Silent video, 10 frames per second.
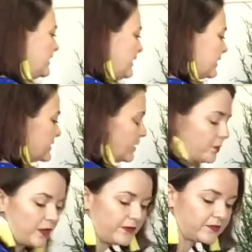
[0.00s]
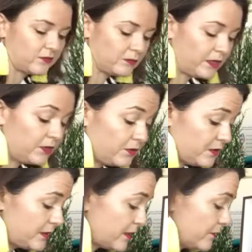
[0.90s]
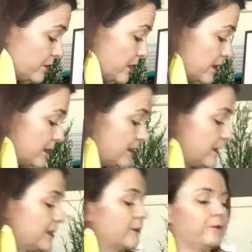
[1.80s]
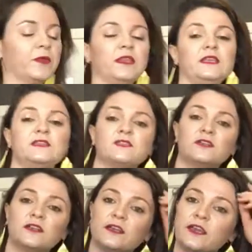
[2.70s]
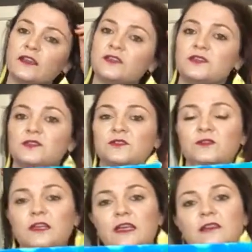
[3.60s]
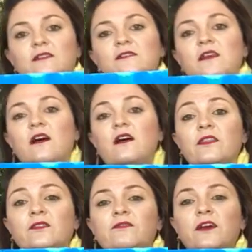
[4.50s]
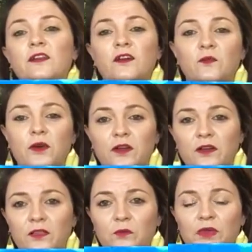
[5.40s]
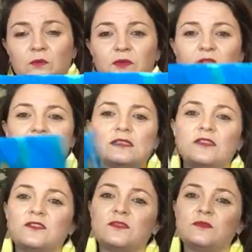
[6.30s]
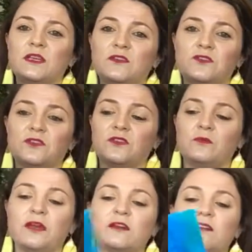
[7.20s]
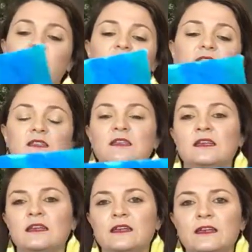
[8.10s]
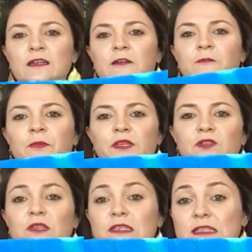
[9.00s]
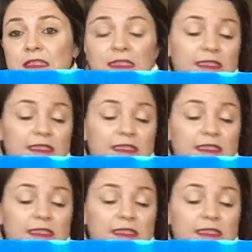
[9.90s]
Next up we have some of my newest artworks. And these are, again, the two different inks on the fine art watercolor paper. You can see there's some texture in the background. So this is a